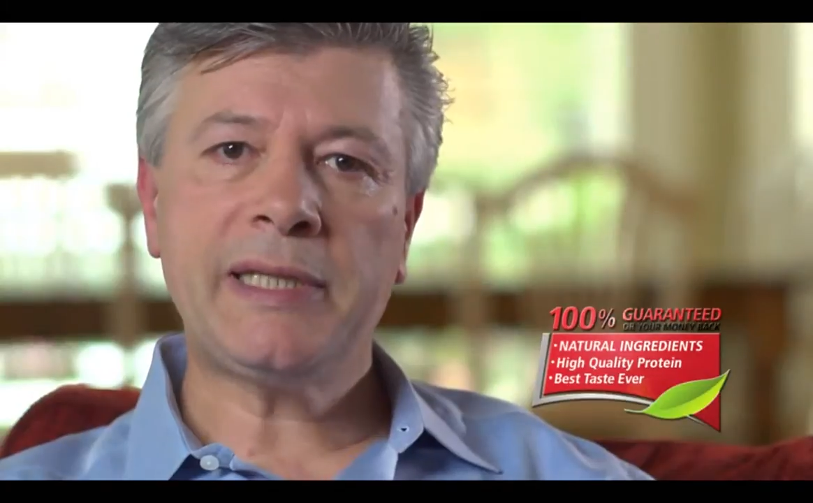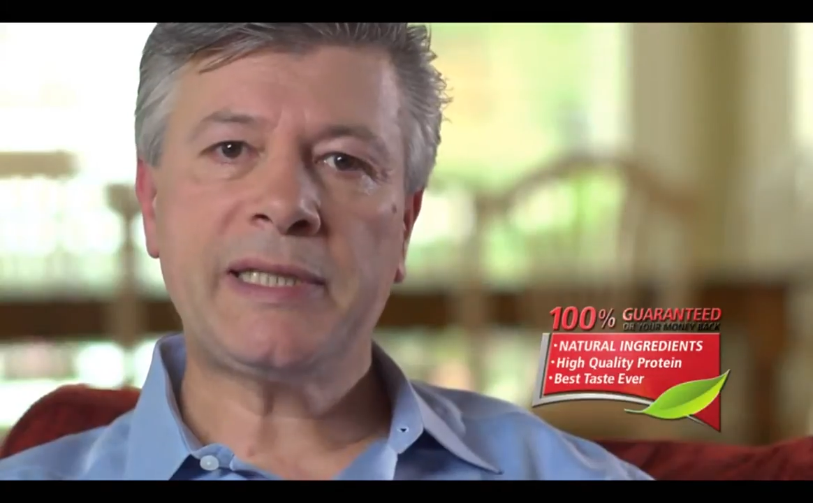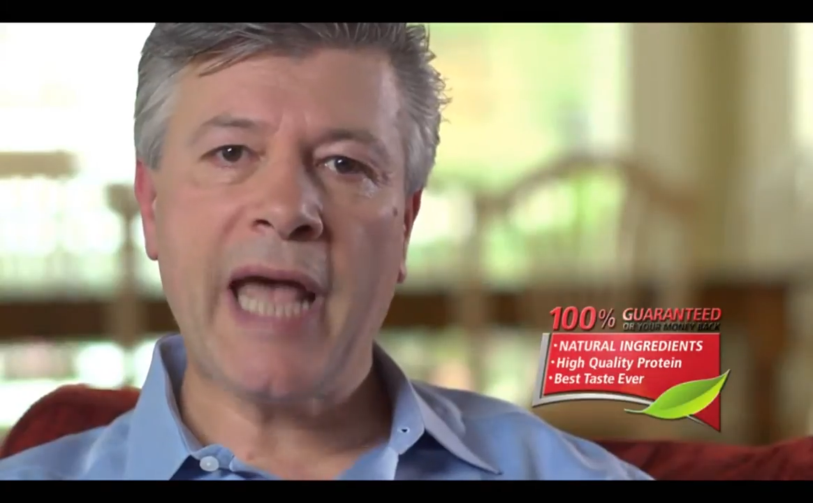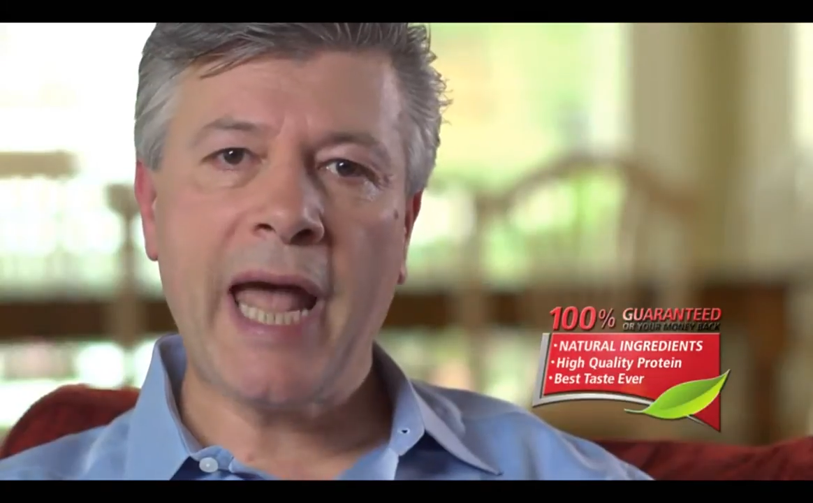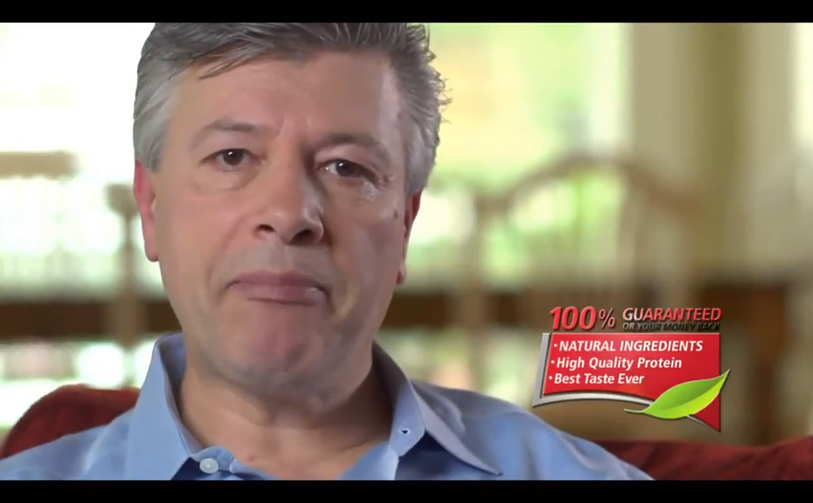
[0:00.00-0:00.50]

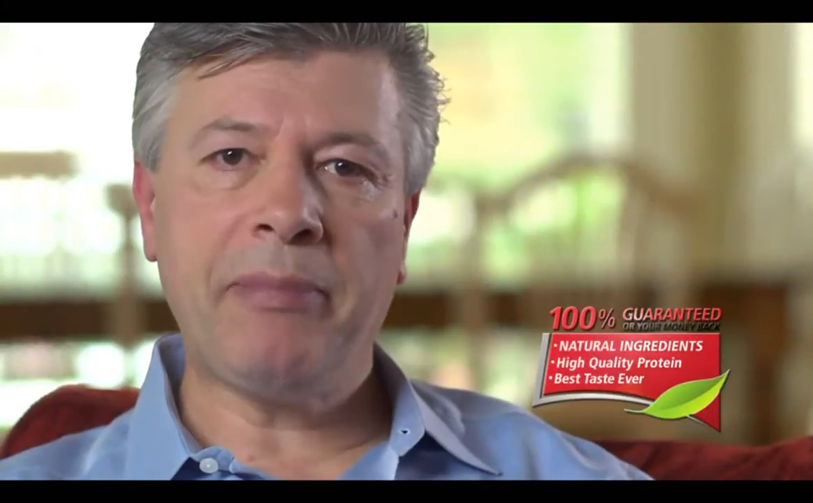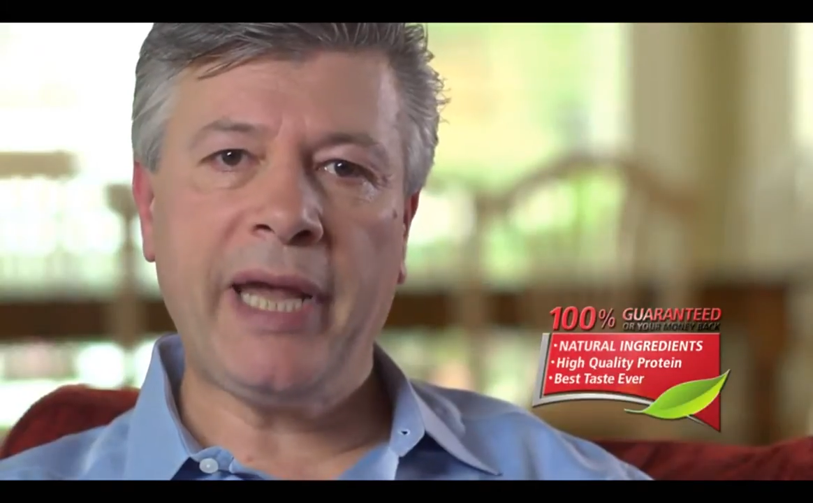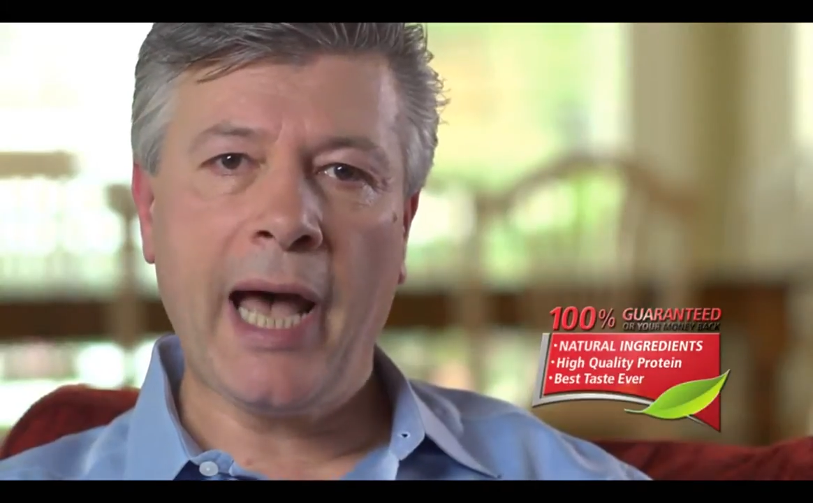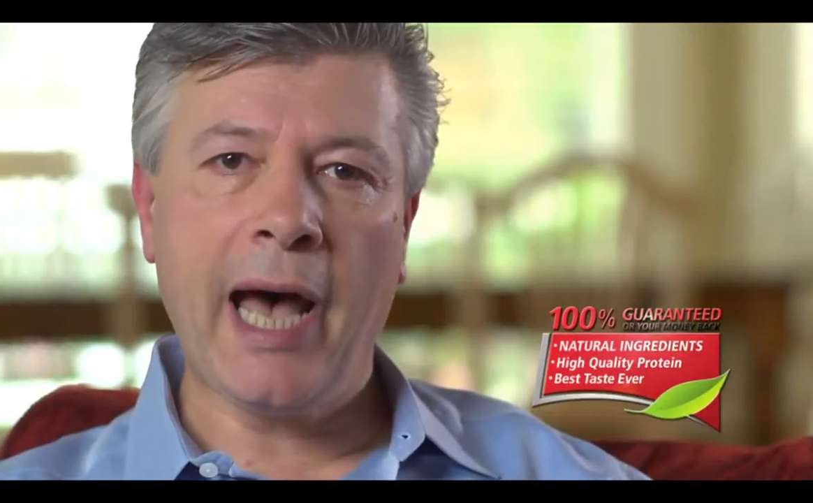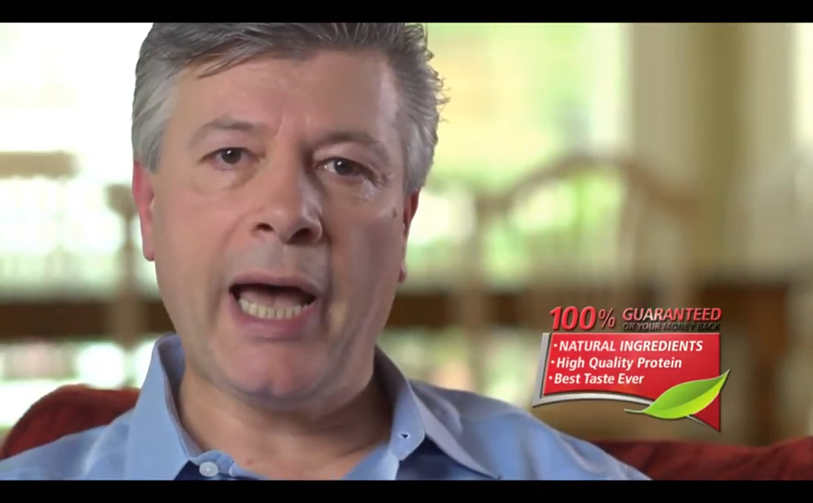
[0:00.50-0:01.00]
stand
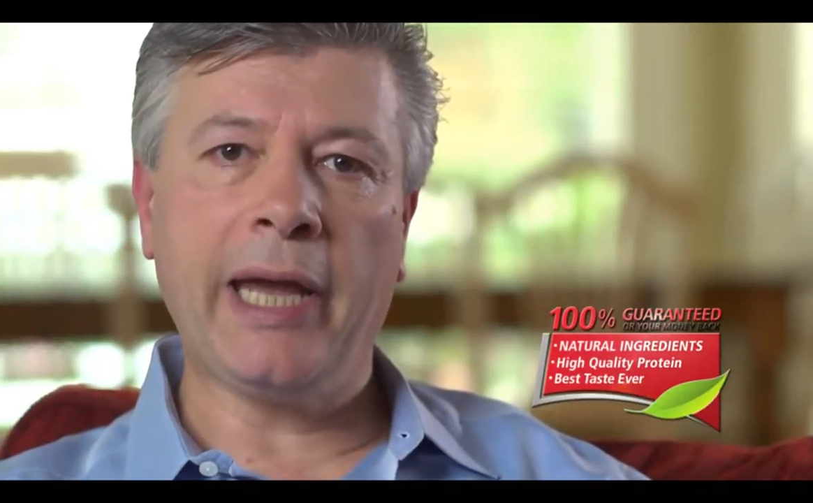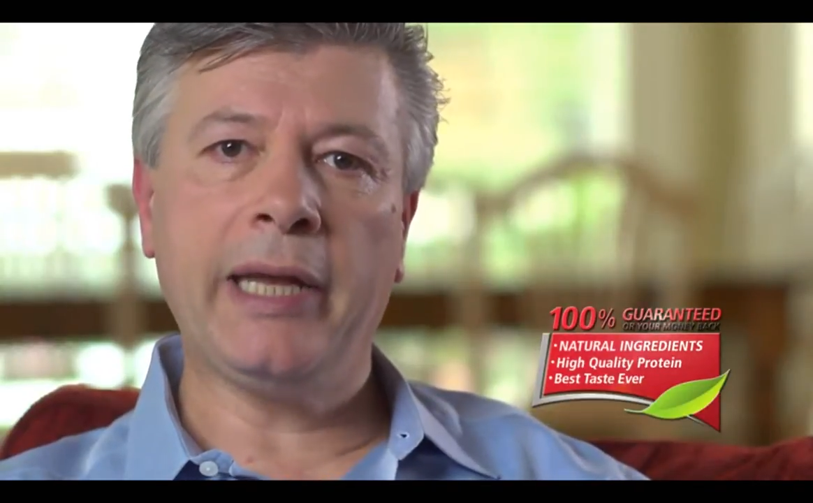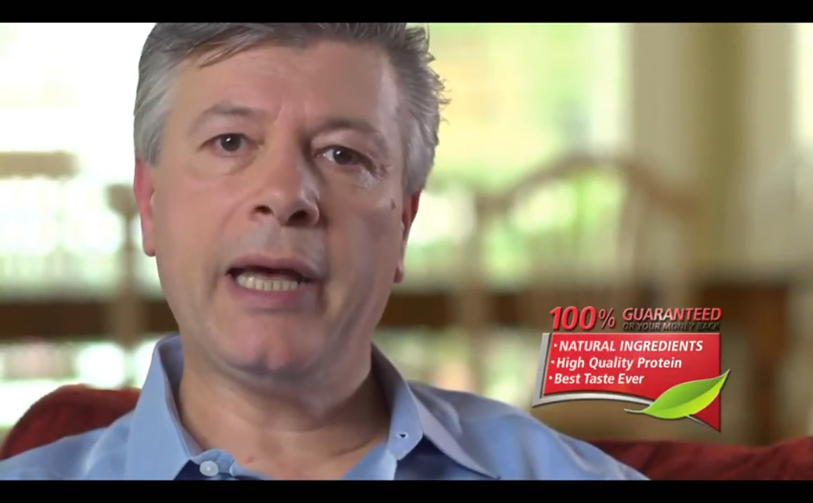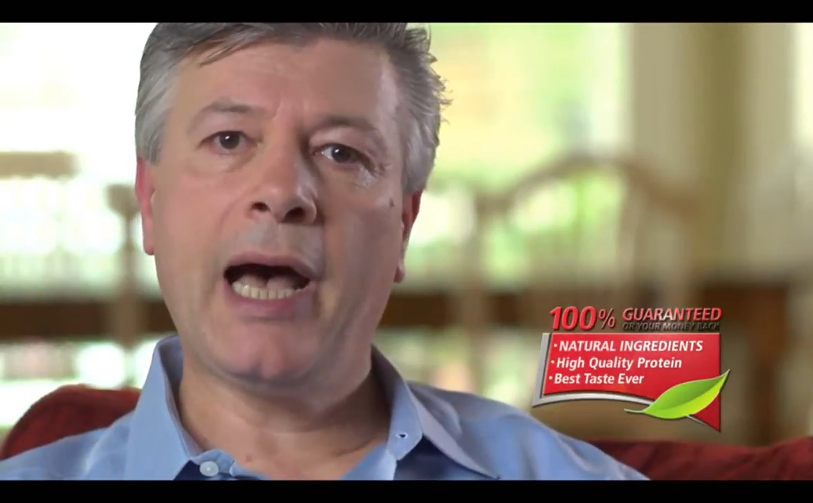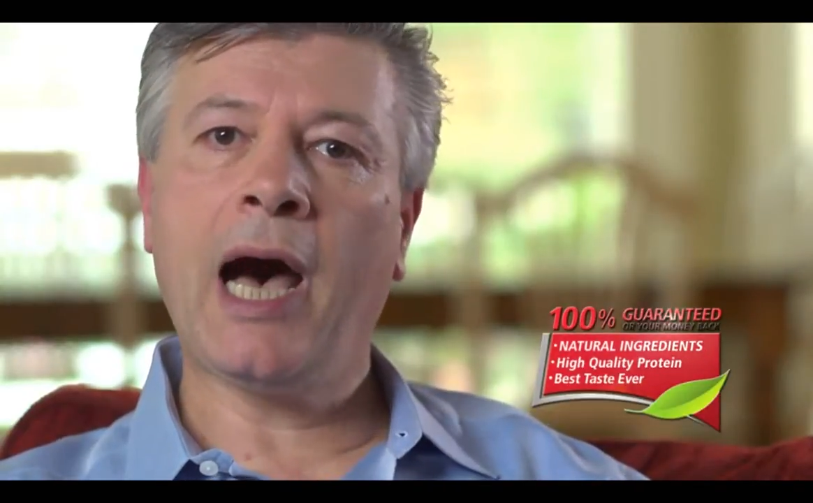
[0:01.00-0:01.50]
behind